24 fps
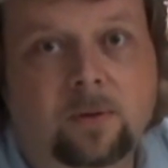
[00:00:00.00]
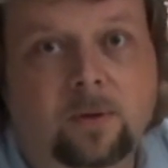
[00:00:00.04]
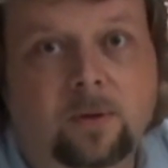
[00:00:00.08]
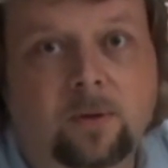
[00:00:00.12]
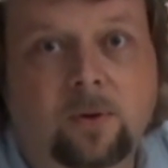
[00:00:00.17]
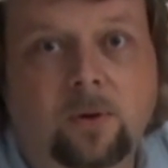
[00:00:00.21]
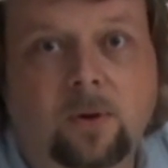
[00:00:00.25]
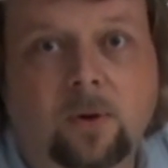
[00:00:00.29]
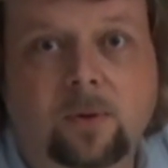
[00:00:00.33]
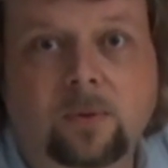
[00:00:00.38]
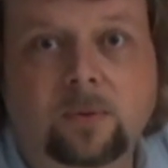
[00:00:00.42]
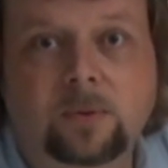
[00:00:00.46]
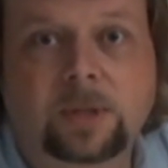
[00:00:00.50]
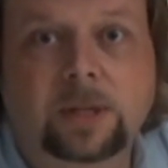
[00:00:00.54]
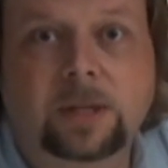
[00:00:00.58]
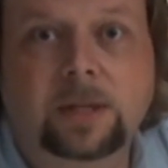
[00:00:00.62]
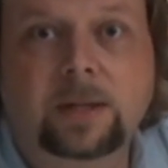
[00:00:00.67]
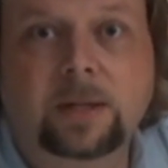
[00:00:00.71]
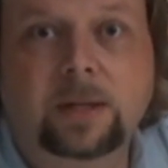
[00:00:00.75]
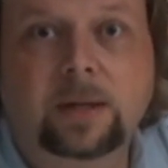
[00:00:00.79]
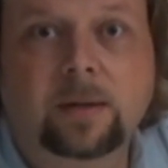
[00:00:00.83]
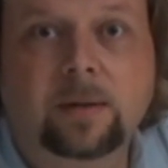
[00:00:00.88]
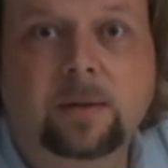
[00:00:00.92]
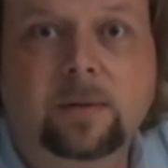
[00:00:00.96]
do your own
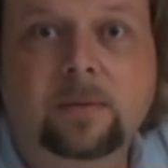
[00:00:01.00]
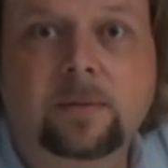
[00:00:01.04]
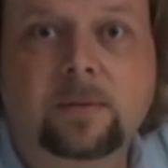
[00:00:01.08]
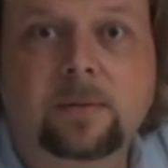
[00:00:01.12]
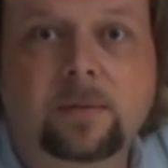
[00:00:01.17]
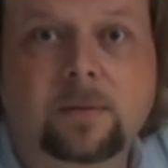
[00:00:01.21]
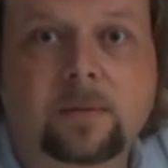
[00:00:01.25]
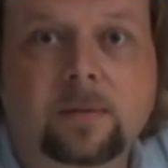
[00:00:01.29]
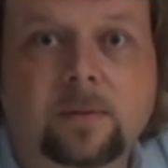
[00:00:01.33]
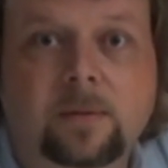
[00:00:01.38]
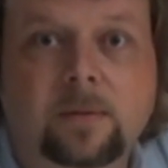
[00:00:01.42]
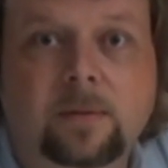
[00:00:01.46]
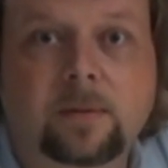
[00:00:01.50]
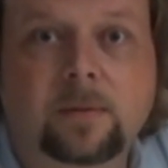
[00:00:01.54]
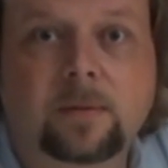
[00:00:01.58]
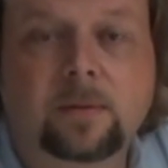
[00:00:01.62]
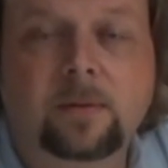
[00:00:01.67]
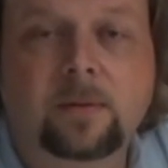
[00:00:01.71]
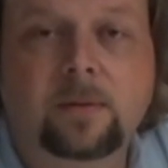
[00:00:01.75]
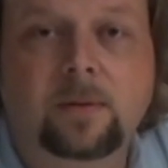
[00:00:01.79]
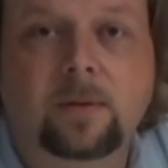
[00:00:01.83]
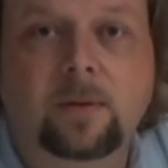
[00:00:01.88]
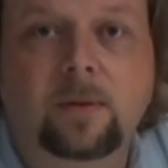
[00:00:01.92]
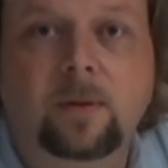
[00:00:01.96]
thing
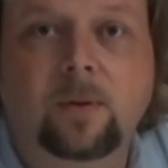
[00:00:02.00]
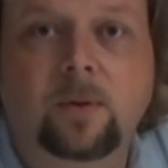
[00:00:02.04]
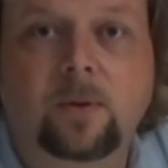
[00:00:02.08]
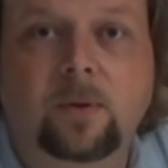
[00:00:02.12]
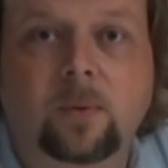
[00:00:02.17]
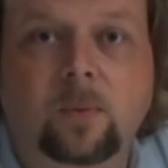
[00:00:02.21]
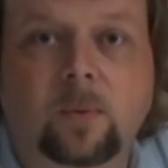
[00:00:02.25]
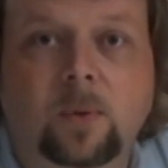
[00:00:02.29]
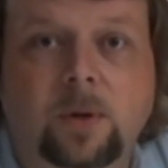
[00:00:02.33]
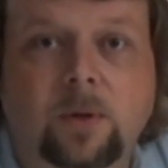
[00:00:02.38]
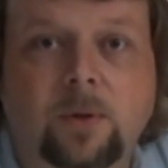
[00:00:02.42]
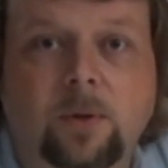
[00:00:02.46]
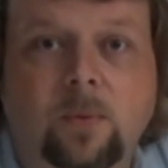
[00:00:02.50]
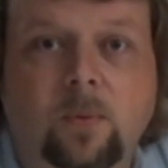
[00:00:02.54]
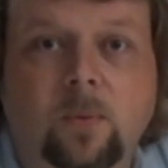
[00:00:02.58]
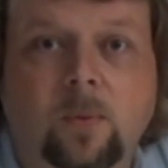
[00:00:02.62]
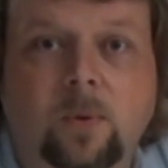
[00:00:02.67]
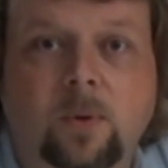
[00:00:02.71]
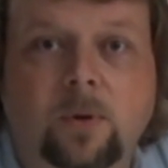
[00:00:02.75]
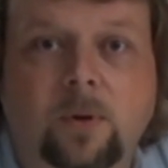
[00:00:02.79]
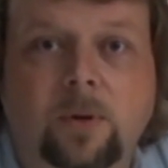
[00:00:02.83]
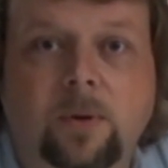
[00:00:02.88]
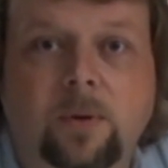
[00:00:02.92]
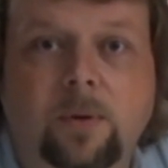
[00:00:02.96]
do it the way you
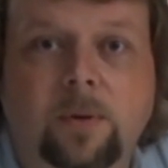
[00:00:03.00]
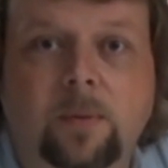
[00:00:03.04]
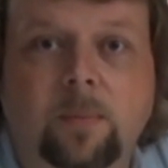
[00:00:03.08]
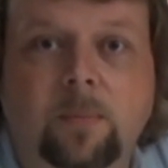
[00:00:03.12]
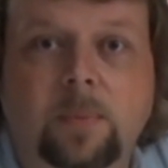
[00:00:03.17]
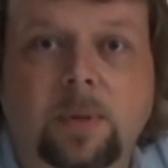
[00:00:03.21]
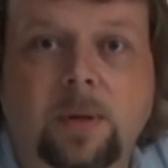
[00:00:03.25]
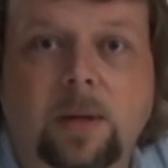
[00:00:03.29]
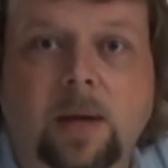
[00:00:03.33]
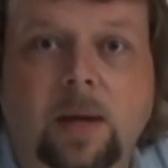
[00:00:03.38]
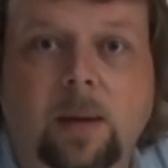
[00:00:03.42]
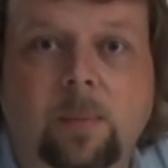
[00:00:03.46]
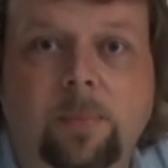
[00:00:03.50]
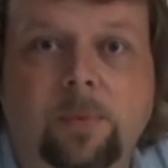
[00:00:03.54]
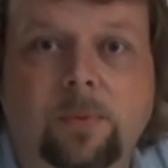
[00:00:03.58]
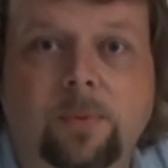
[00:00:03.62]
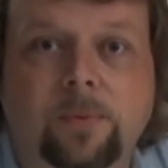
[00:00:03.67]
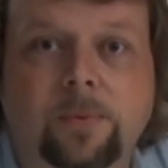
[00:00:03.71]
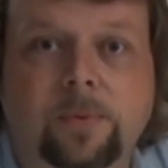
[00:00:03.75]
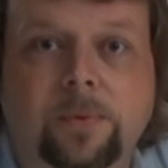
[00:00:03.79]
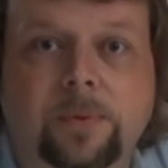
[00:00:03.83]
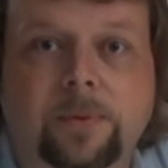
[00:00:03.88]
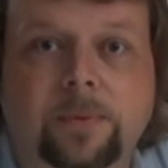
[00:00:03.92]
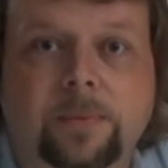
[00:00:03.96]
want to do it and be happy
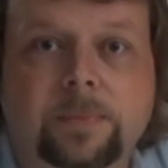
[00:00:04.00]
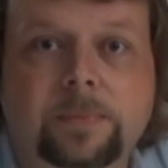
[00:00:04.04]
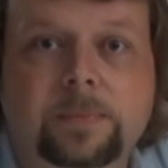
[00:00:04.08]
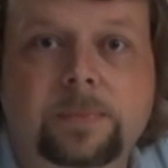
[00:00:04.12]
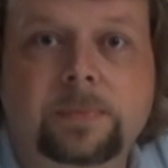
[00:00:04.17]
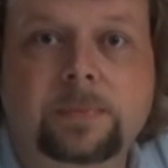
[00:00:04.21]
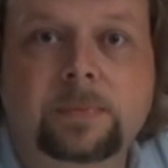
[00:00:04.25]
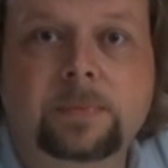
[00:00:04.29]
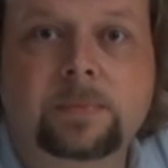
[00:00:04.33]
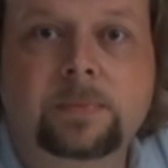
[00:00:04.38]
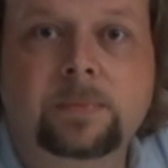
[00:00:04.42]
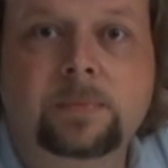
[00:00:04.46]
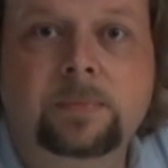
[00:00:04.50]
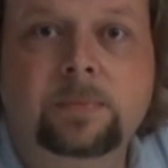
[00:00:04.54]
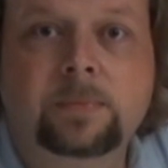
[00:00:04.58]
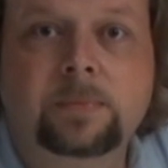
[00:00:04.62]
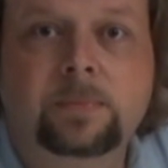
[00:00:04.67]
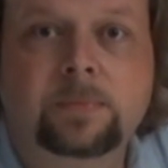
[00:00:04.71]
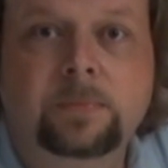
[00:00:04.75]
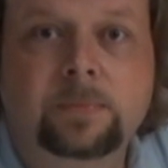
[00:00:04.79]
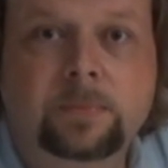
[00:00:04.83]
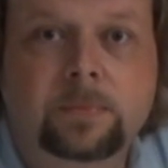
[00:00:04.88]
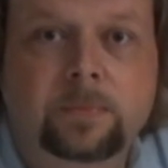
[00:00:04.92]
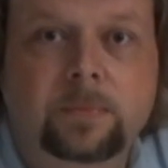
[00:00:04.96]
with it.
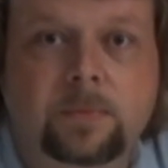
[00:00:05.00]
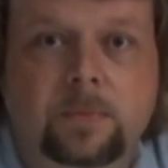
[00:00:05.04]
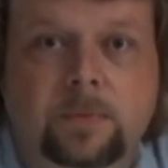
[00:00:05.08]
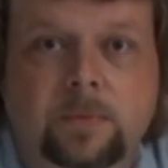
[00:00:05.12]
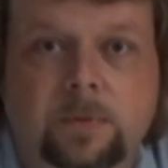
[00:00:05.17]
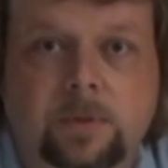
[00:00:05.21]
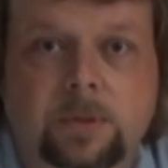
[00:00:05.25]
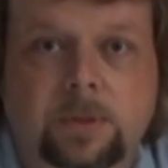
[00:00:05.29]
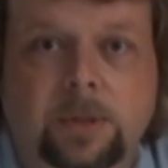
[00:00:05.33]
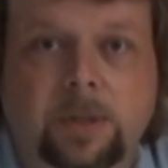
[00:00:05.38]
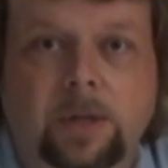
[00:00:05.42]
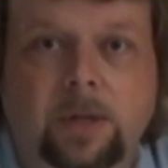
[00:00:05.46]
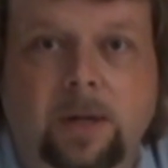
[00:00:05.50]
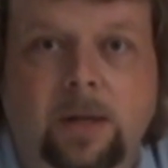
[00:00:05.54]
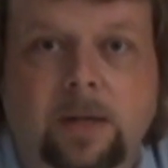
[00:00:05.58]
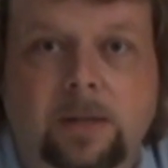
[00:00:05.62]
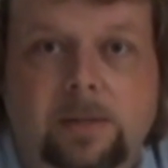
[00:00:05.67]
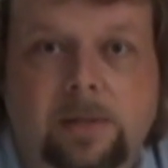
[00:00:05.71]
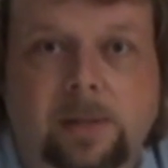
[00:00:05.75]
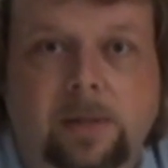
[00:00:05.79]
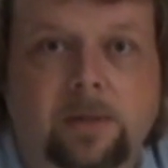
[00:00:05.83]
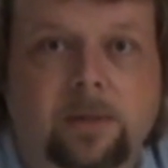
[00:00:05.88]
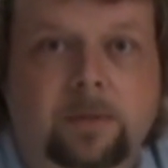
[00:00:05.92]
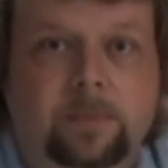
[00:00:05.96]
See you
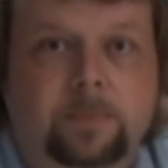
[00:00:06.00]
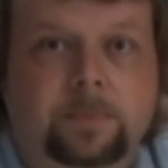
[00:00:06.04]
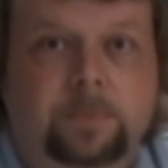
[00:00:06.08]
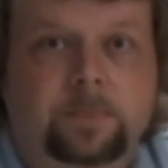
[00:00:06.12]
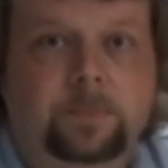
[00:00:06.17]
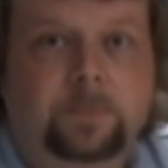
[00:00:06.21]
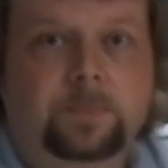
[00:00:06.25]
guys later.